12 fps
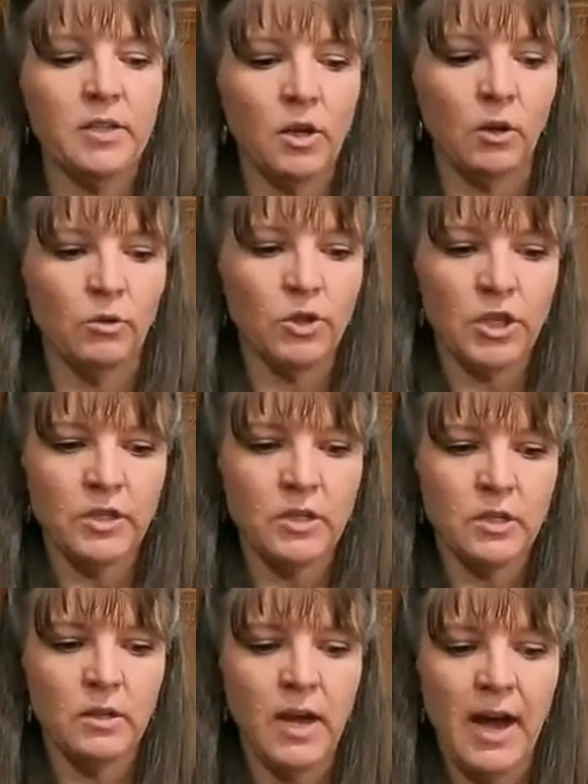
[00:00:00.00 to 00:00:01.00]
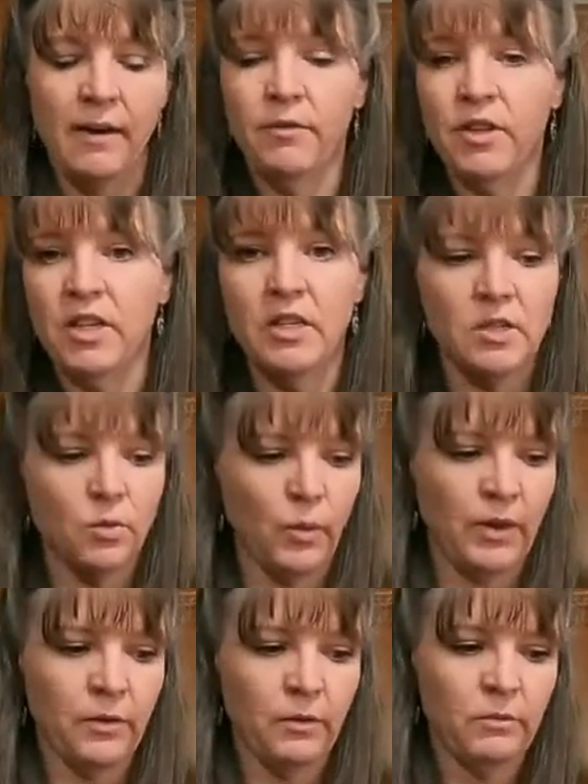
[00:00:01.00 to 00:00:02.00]
So just have these
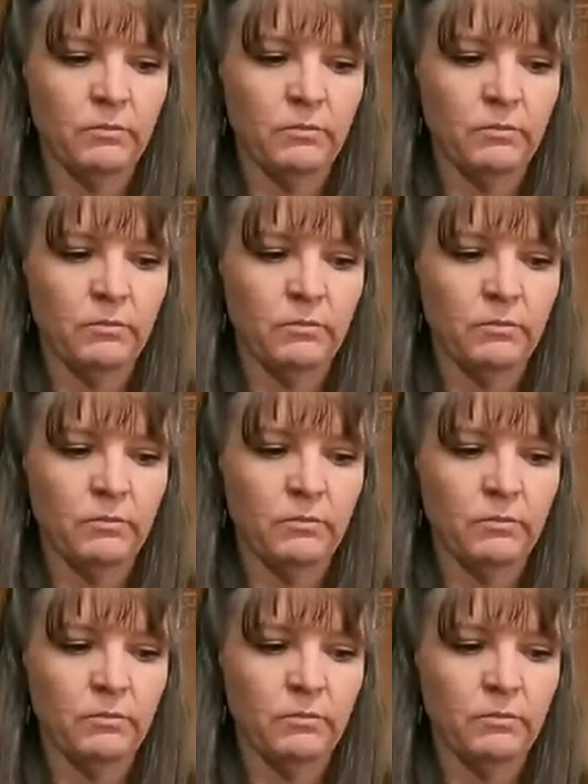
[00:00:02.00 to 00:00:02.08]
with